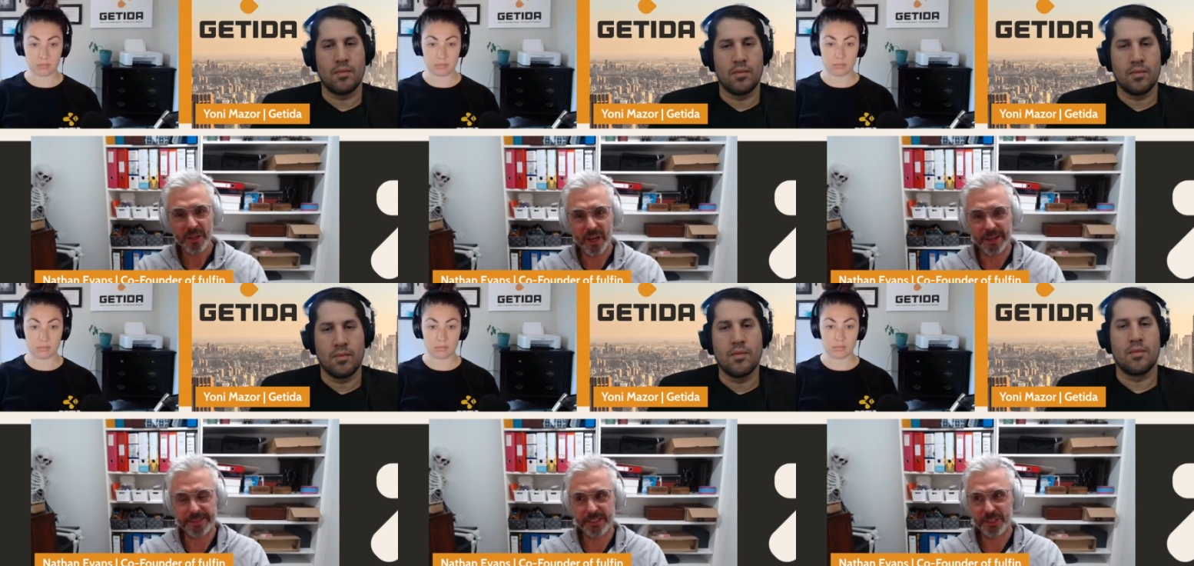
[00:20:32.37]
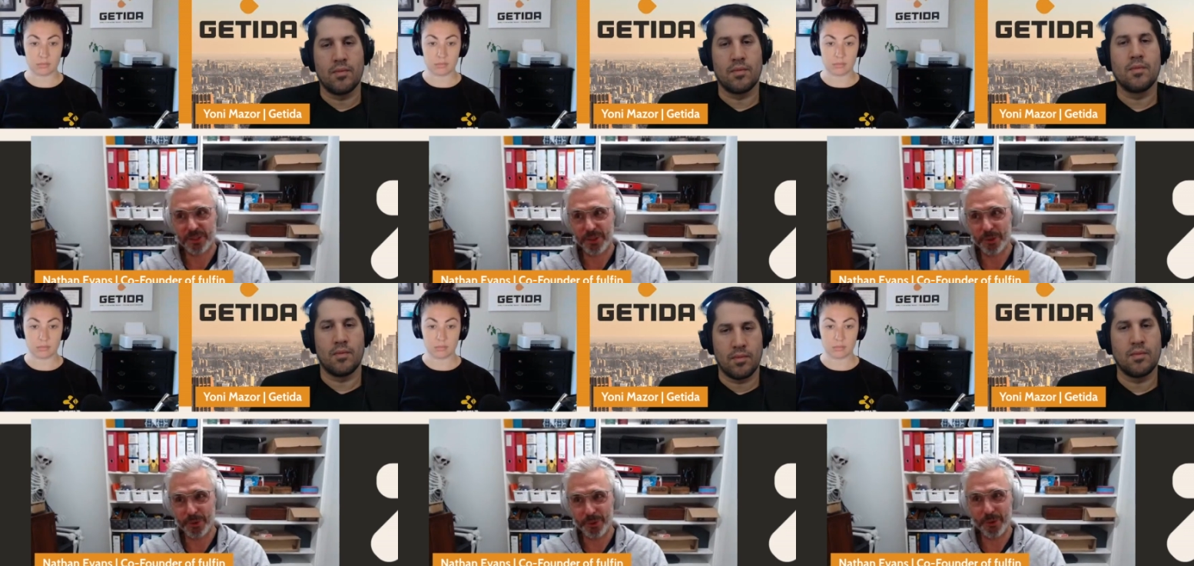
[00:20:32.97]
Speaker 1: And you
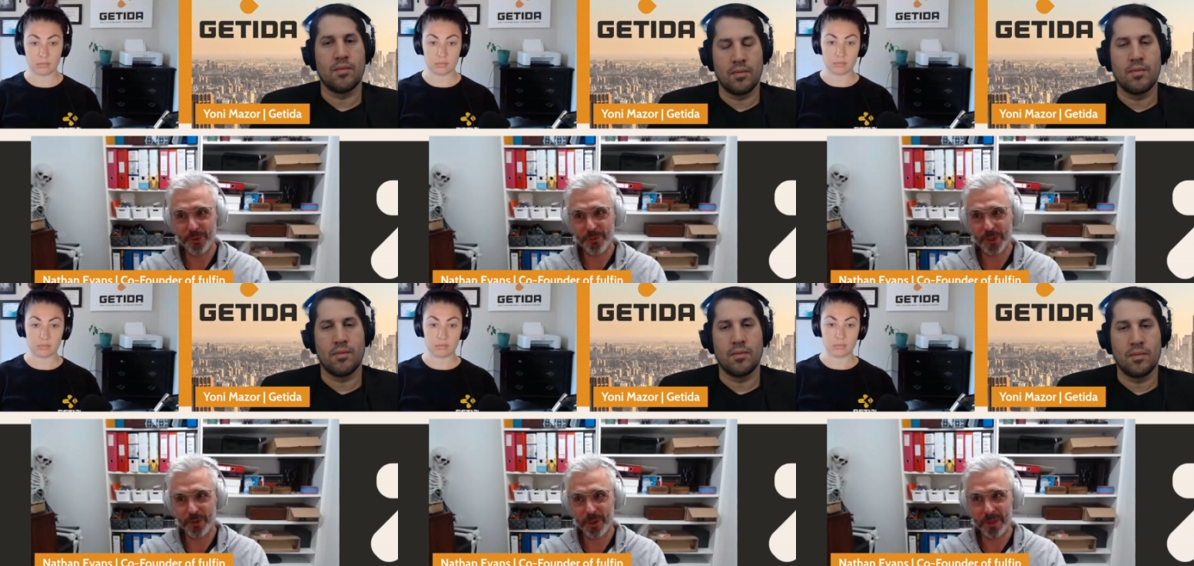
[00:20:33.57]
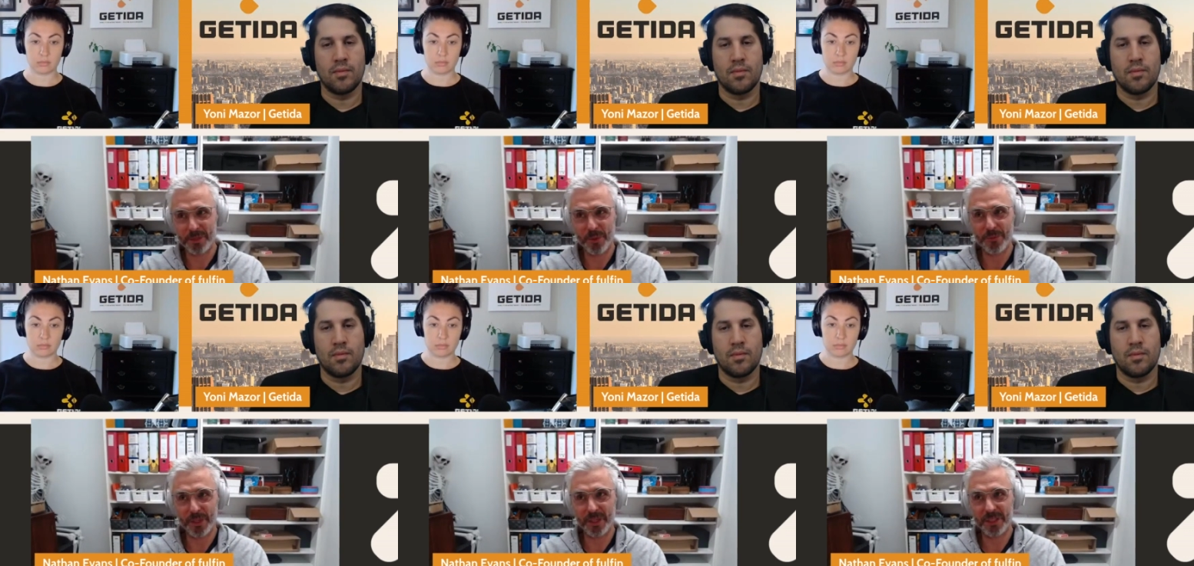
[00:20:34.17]
could you could figure out by
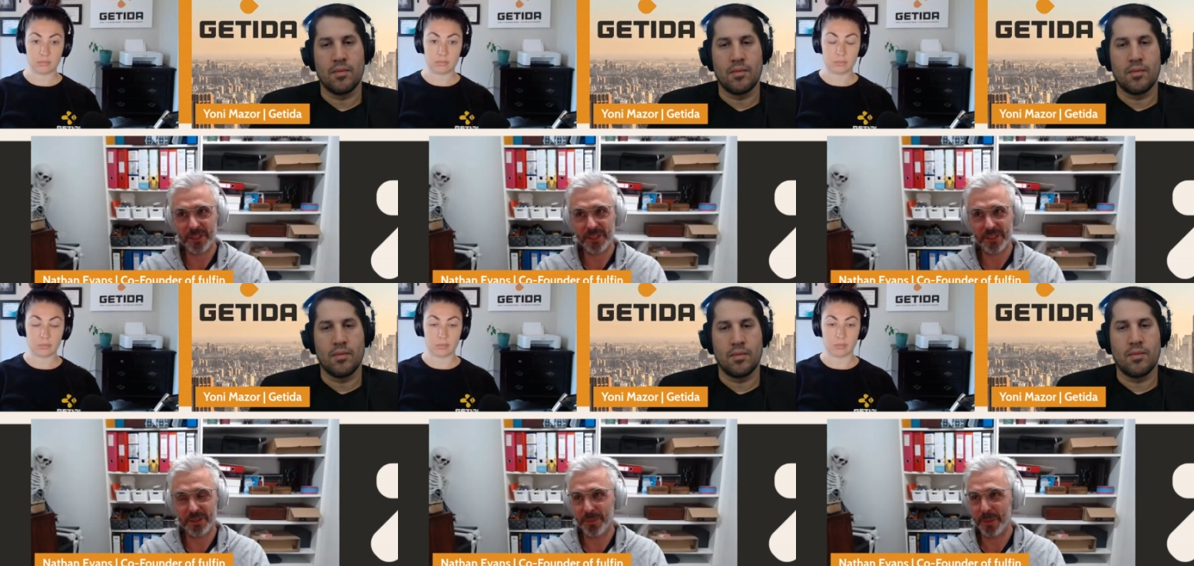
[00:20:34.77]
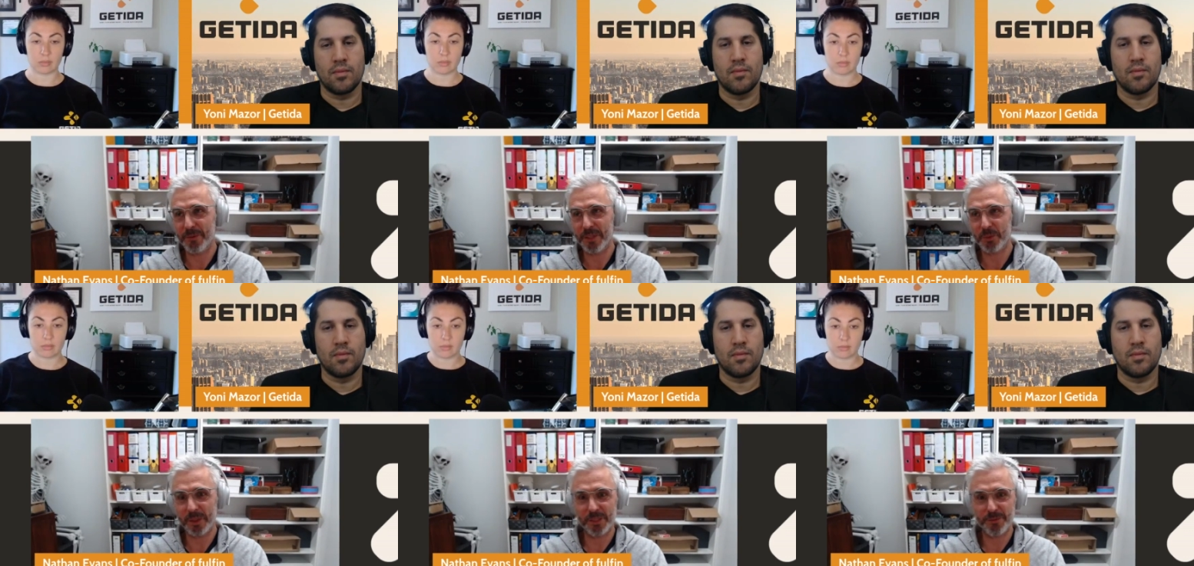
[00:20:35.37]
moving by moving
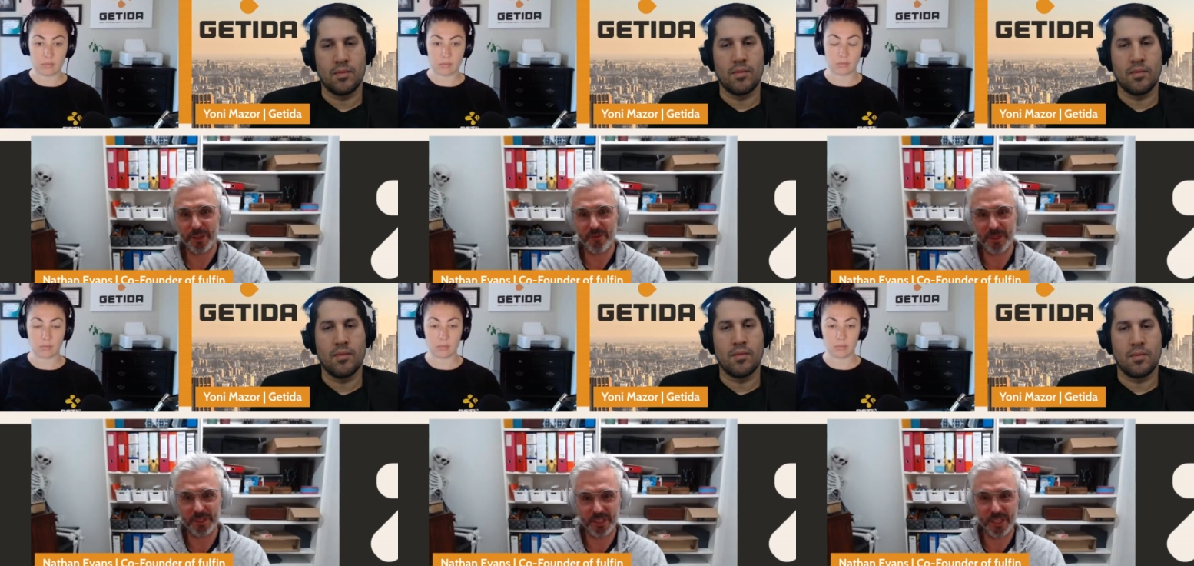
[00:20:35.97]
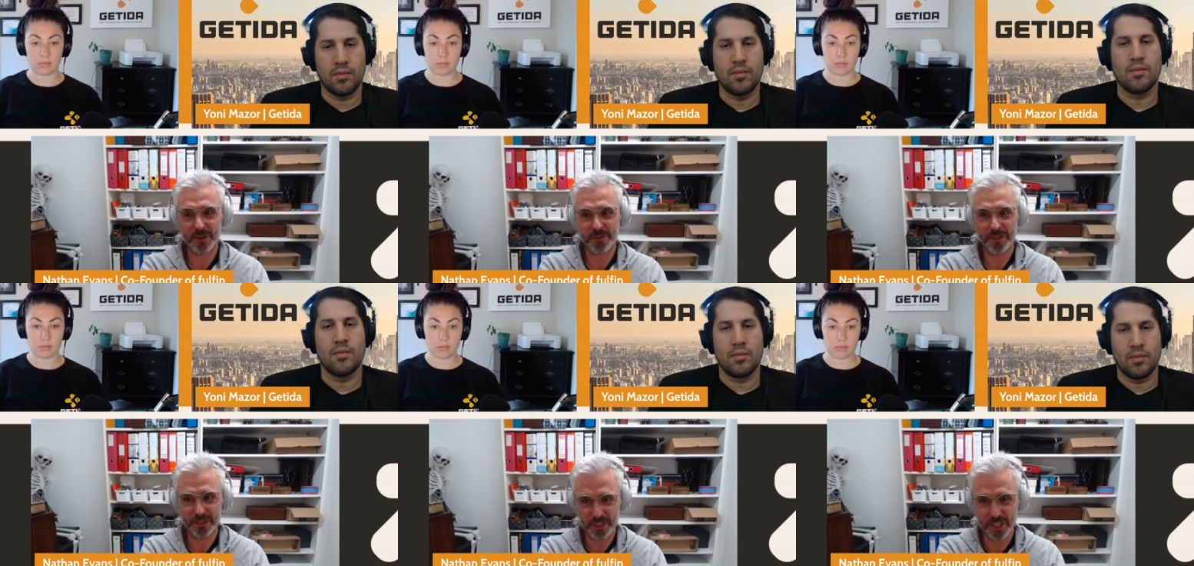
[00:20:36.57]
twenty-five minutes down
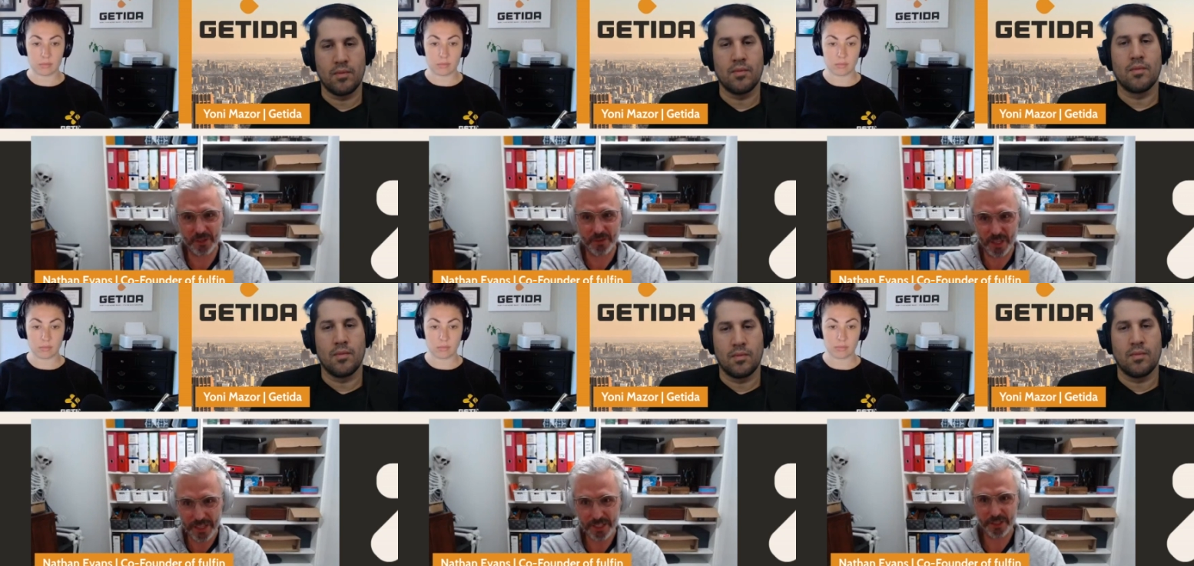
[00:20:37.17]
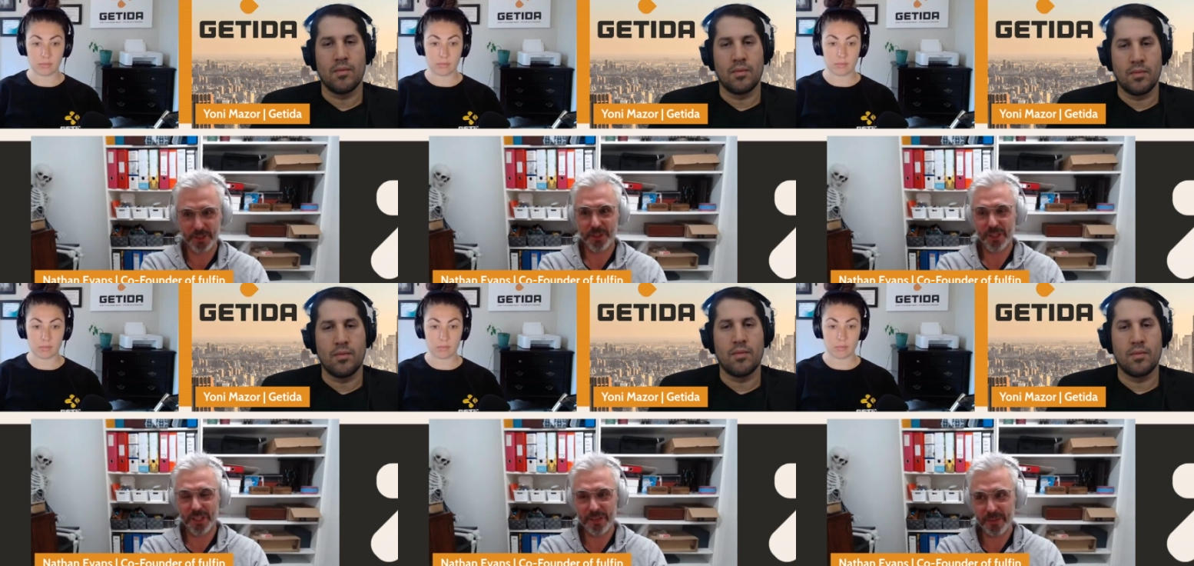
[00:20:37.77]
the side of the lake,
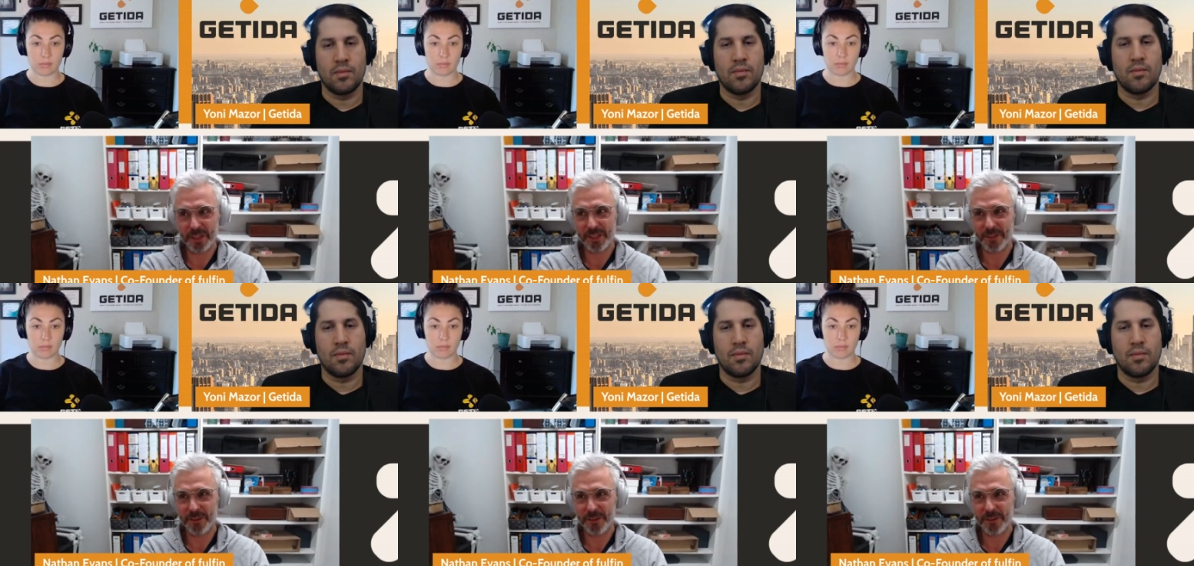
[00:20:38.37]
living